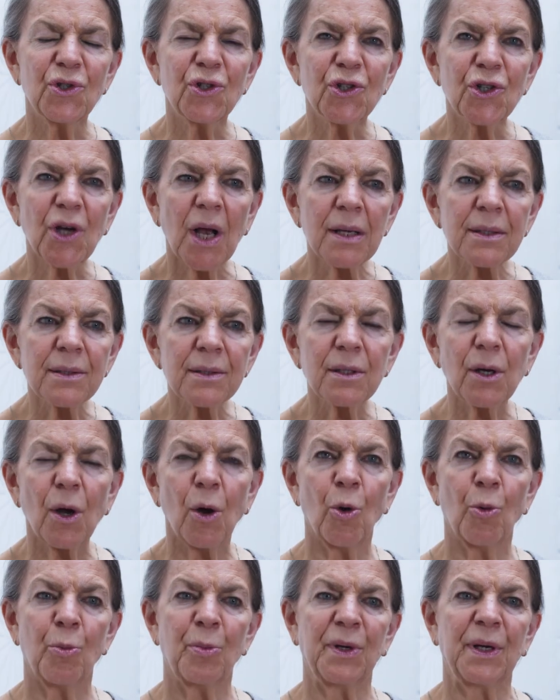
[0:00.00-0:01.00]
just
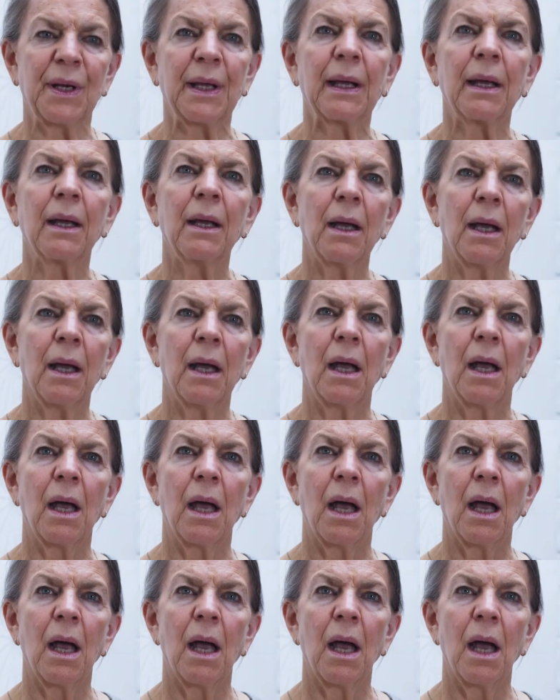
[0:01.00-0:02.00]
opening,
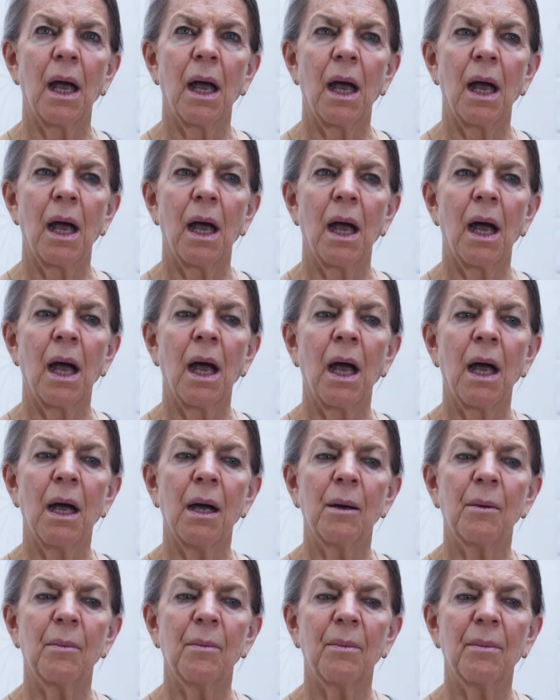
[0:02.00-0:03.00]

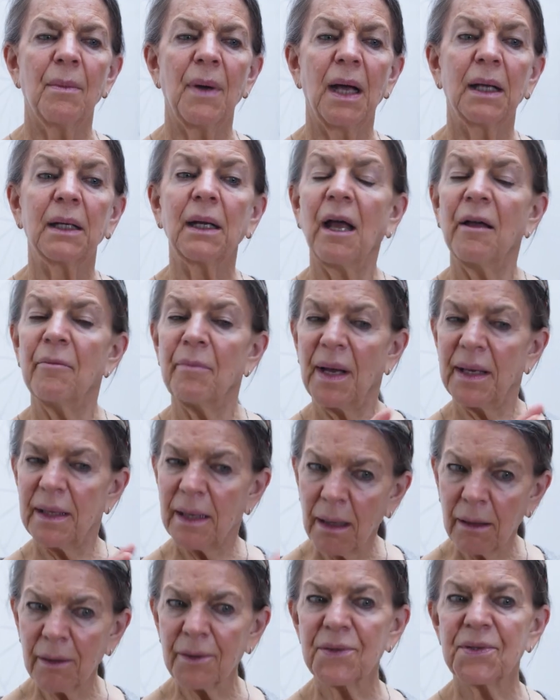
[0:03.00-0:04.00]
and my
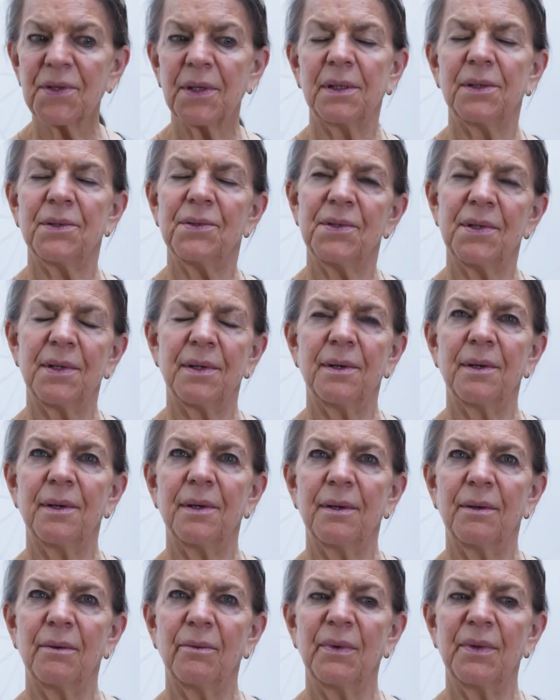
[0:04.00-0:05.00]
younger son is here
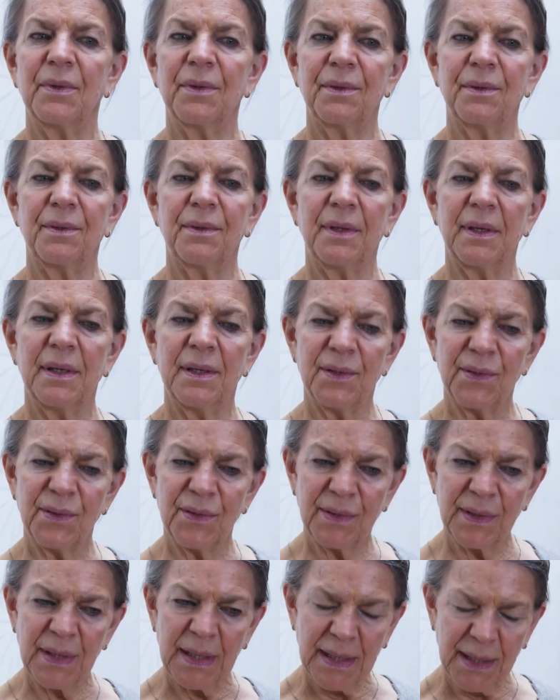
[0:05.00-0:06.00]
with
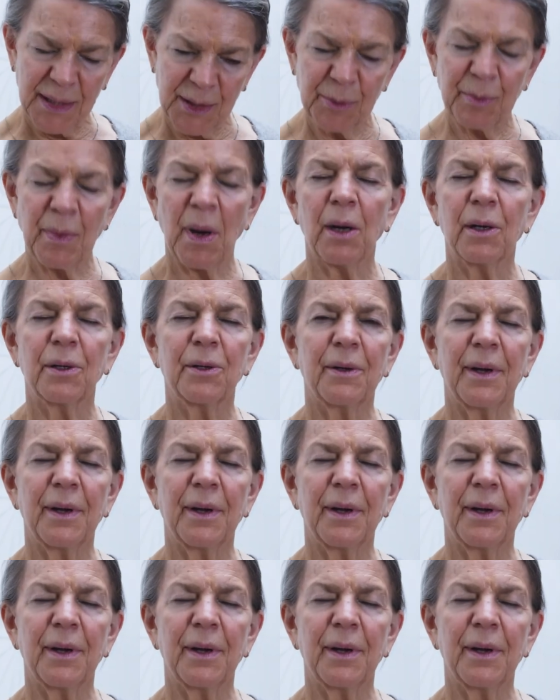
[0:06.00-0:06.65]
his partner